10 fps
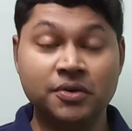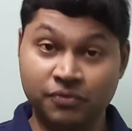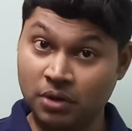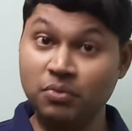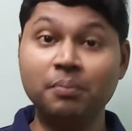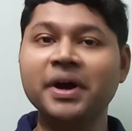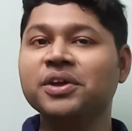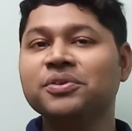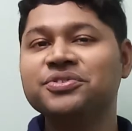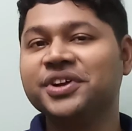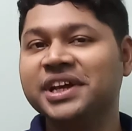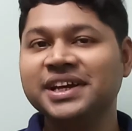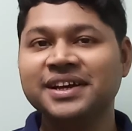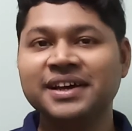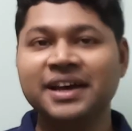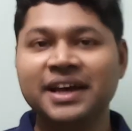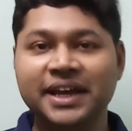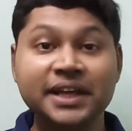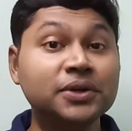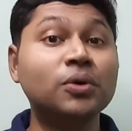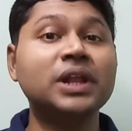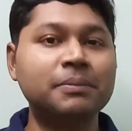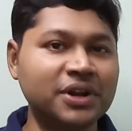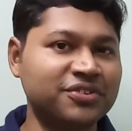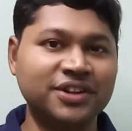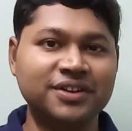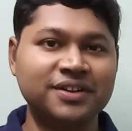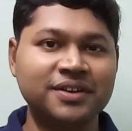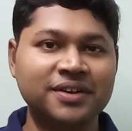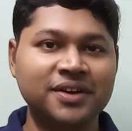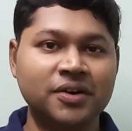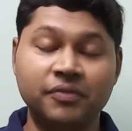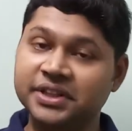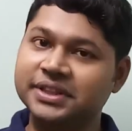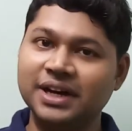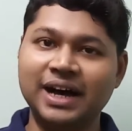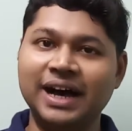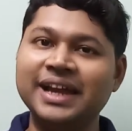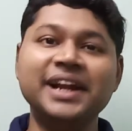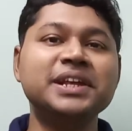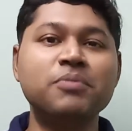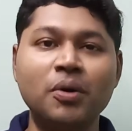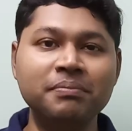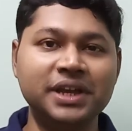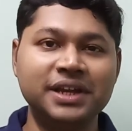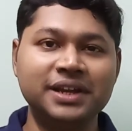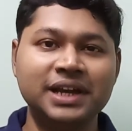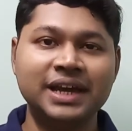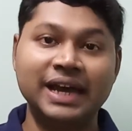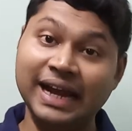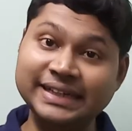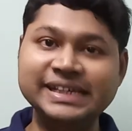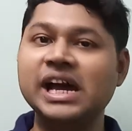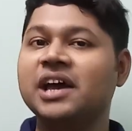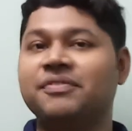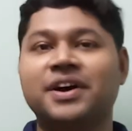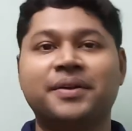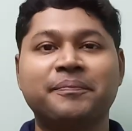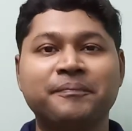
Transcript: from Mumbai University in collaboration with IIT Bombay and TIFR.